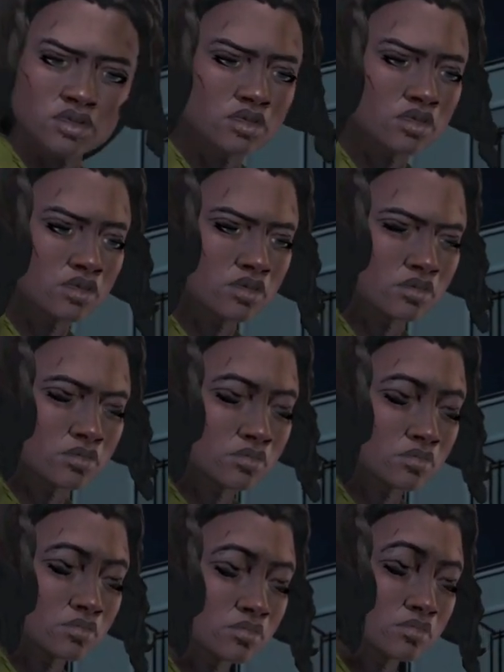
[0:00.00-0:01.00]

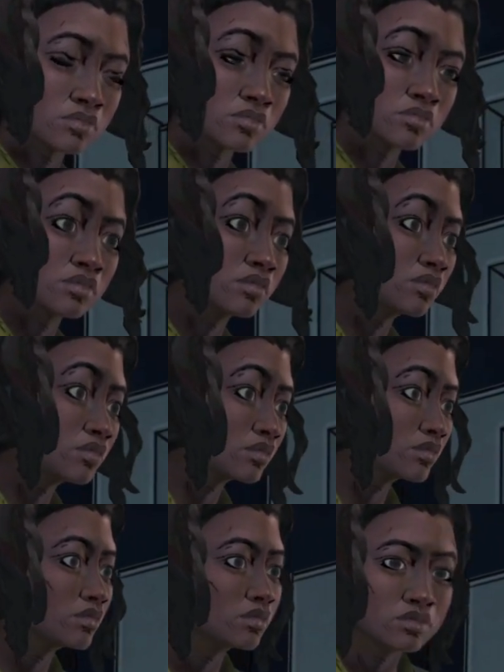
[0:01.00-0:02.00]

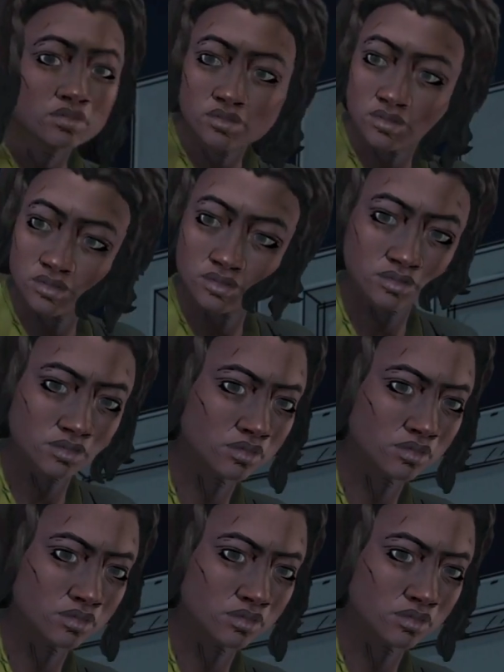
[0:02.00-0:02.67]
(no one is talking)